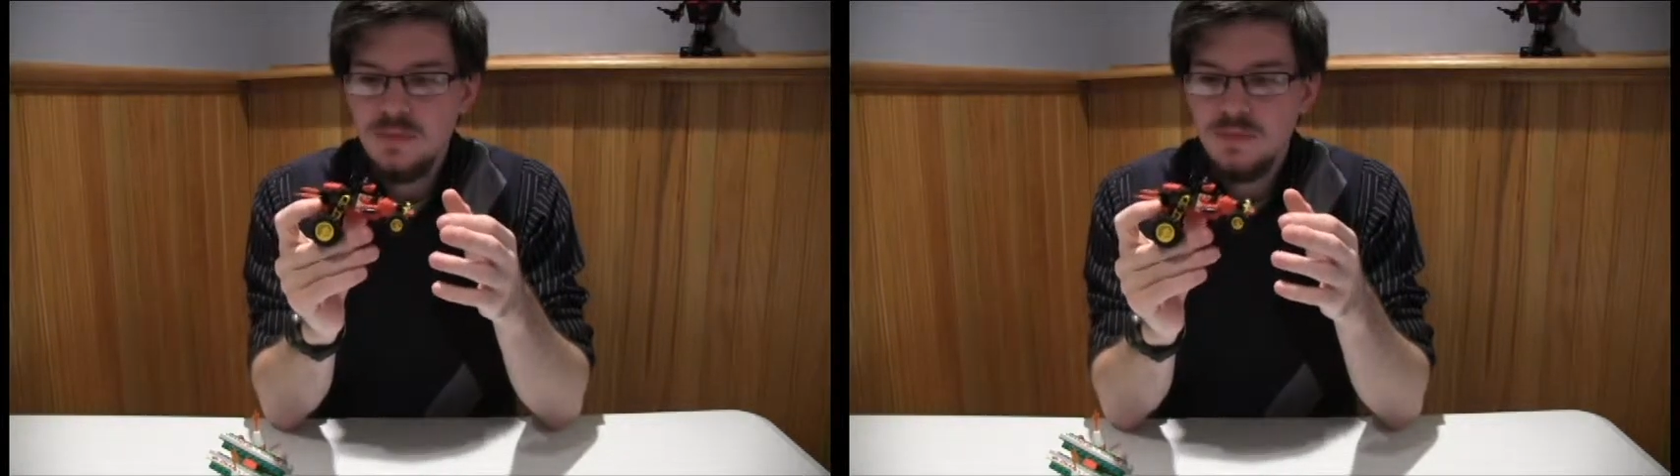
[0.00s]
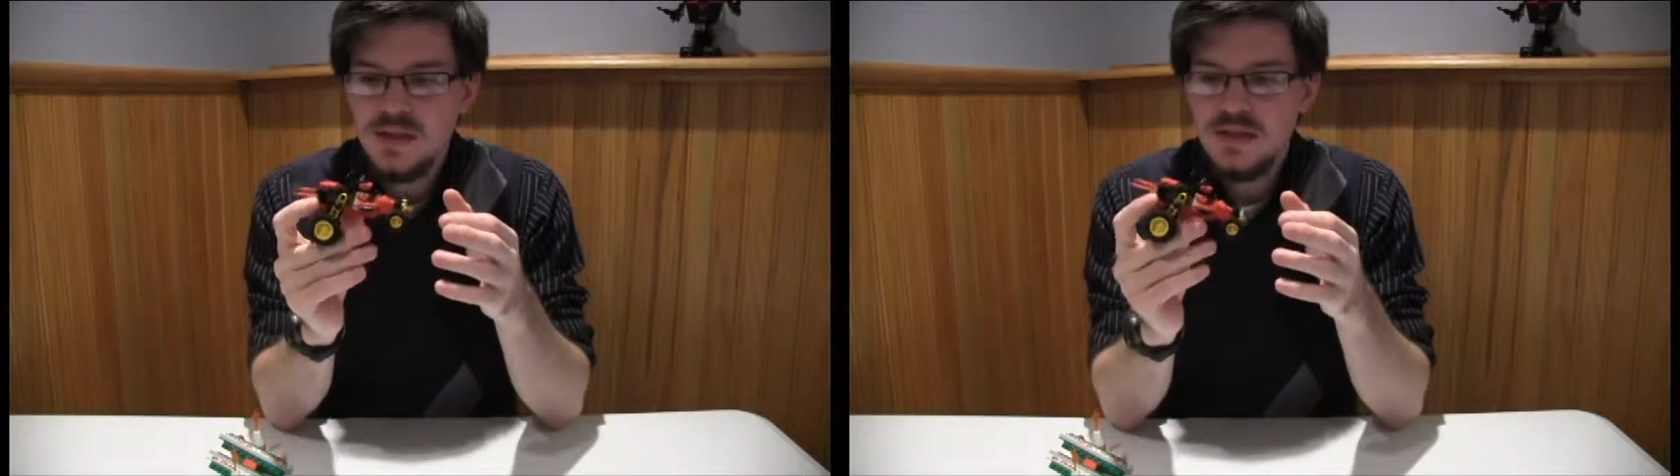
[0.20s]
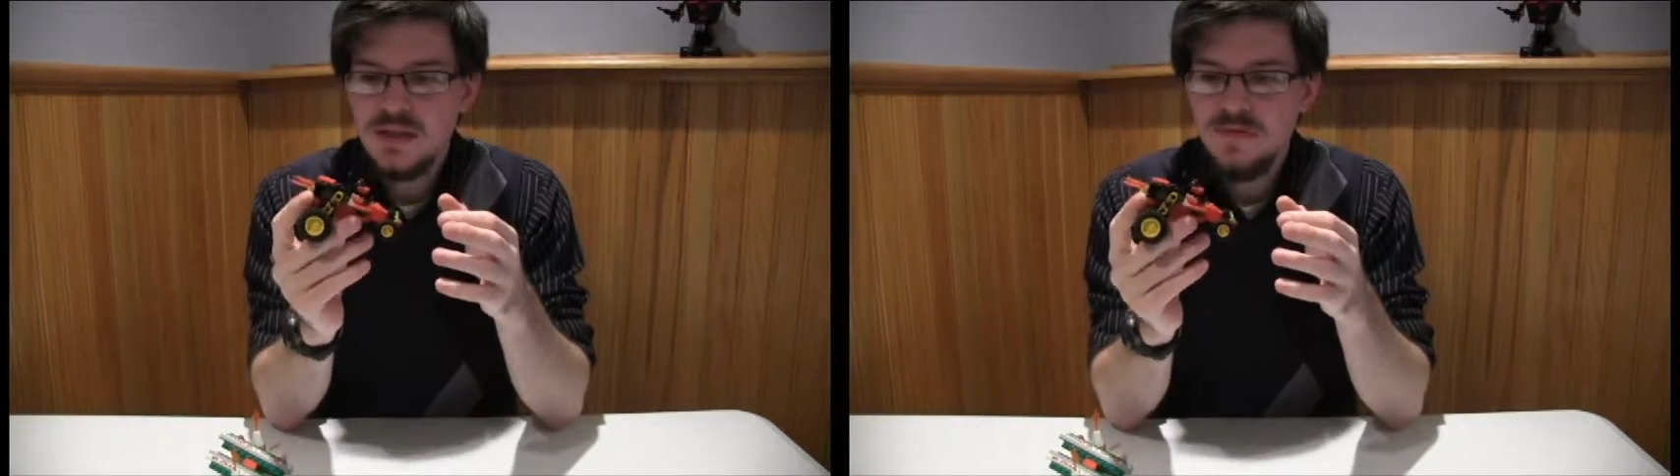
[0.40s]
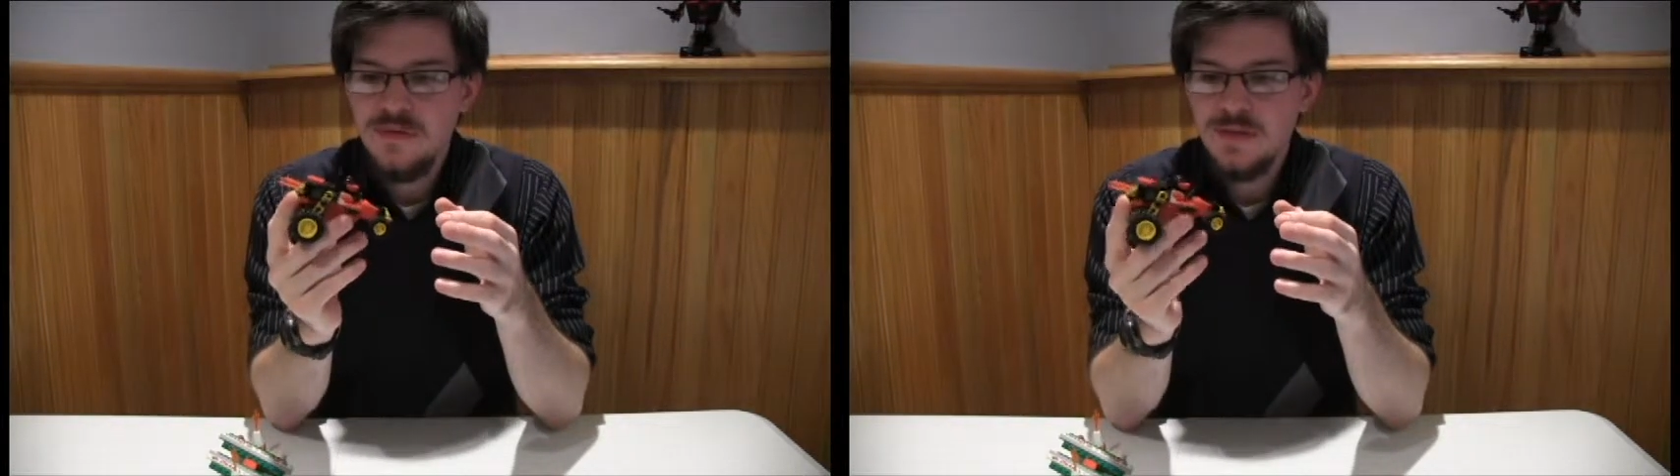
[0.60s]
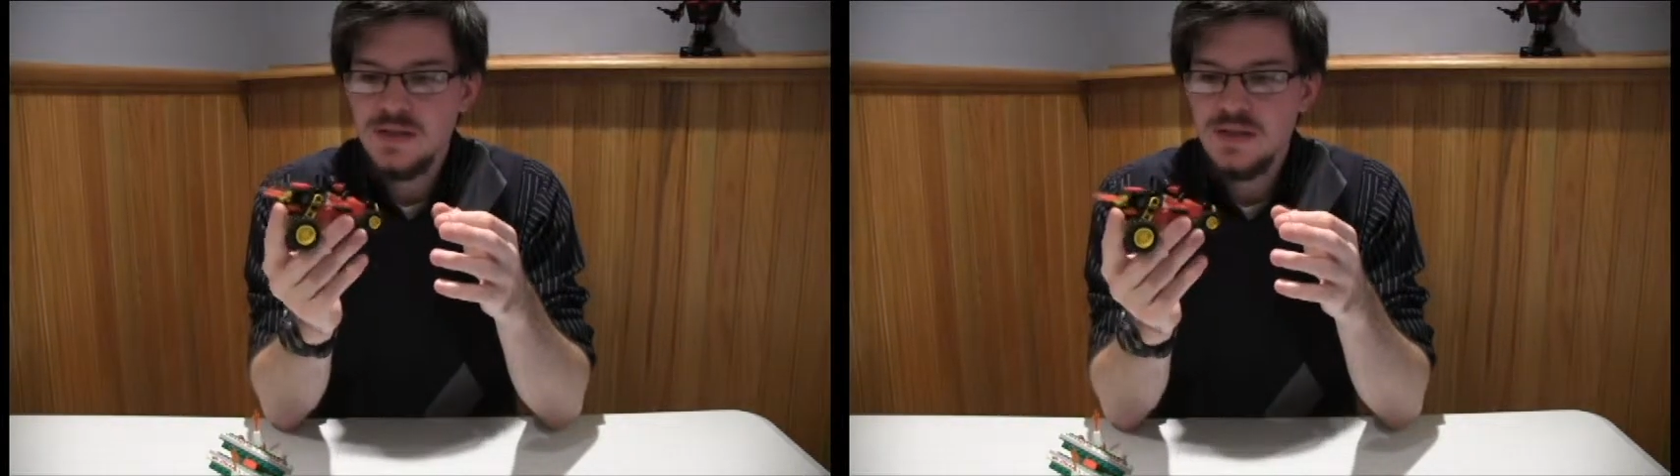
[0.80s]
basically
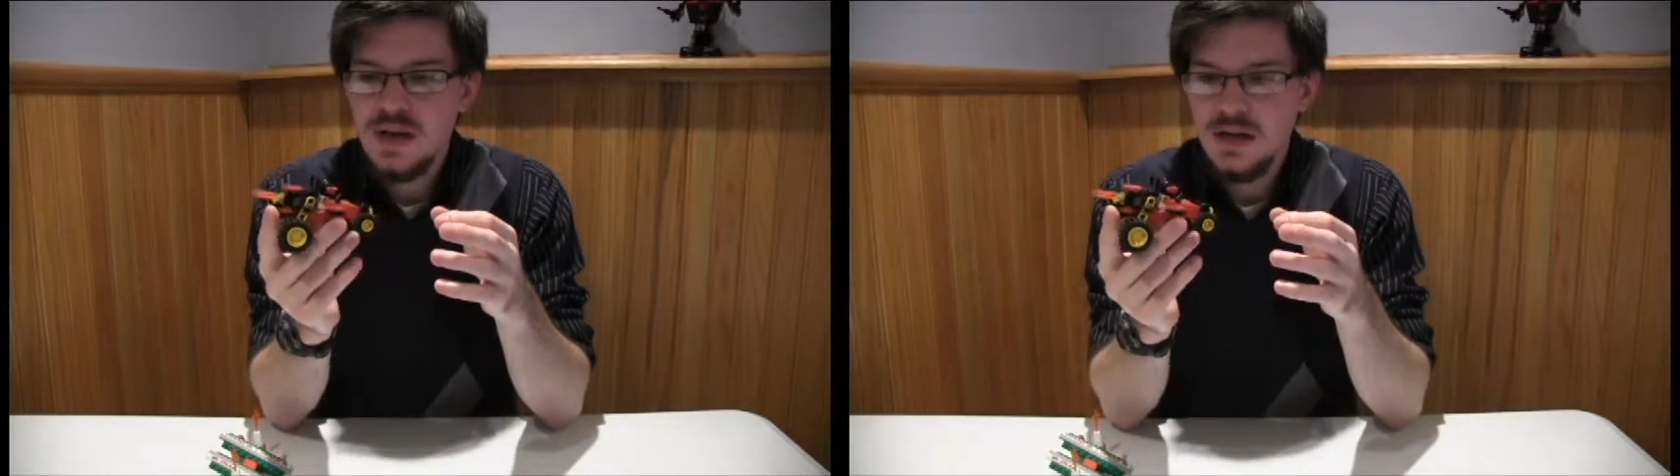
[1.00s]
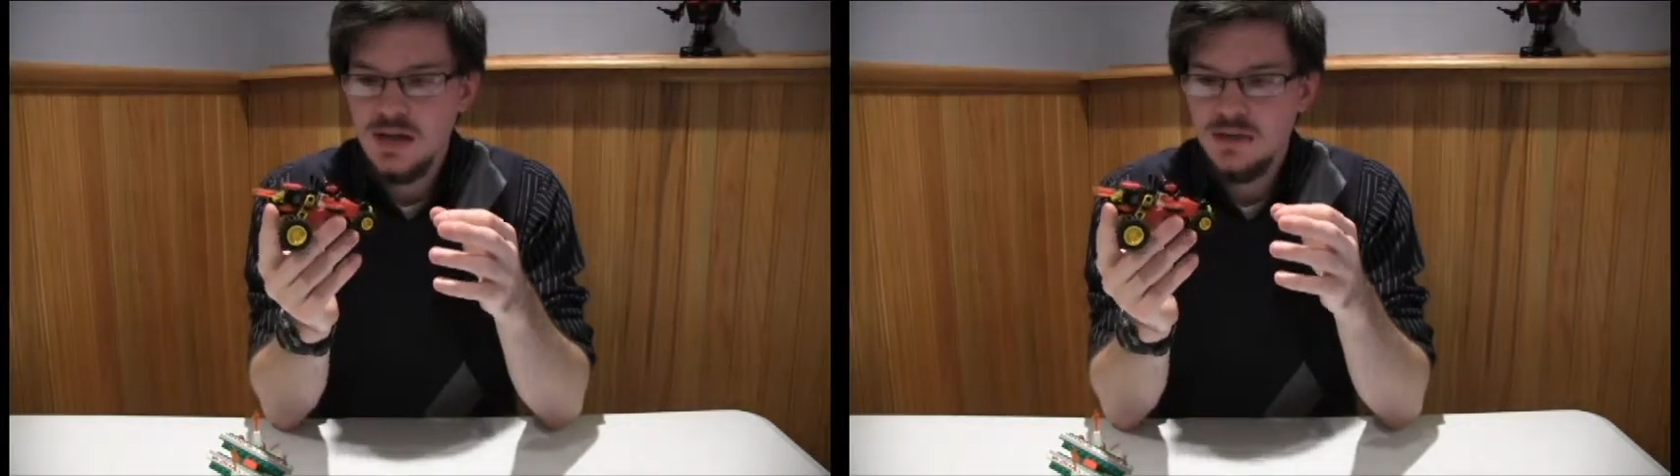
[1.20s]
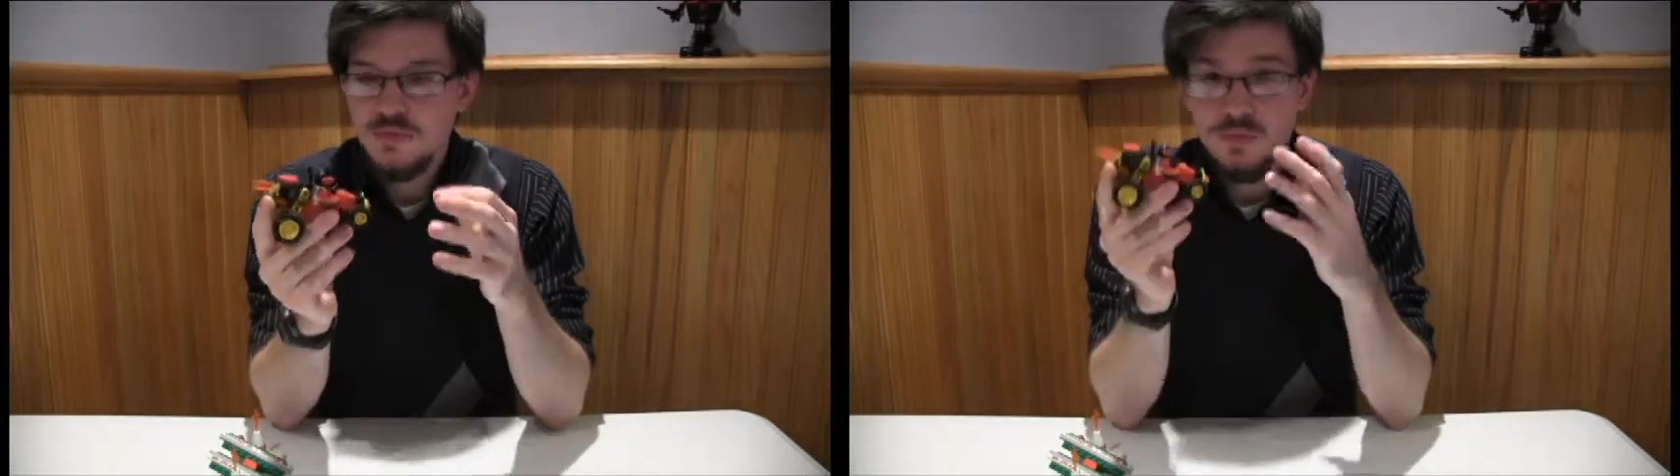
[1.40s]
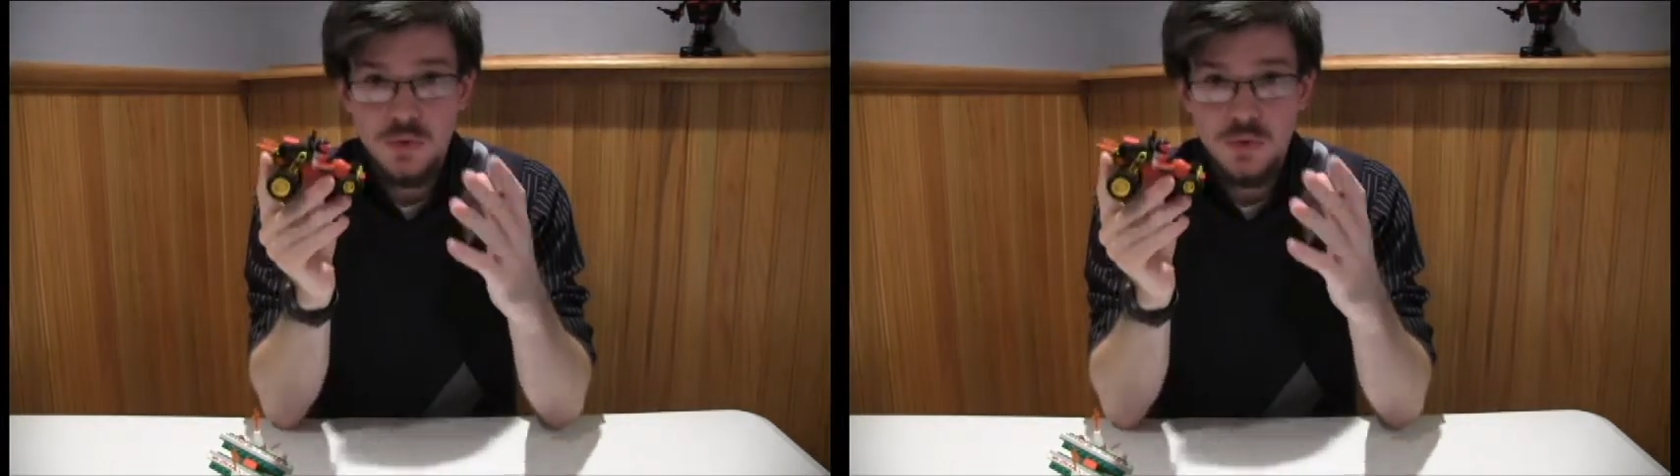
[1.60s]
focused on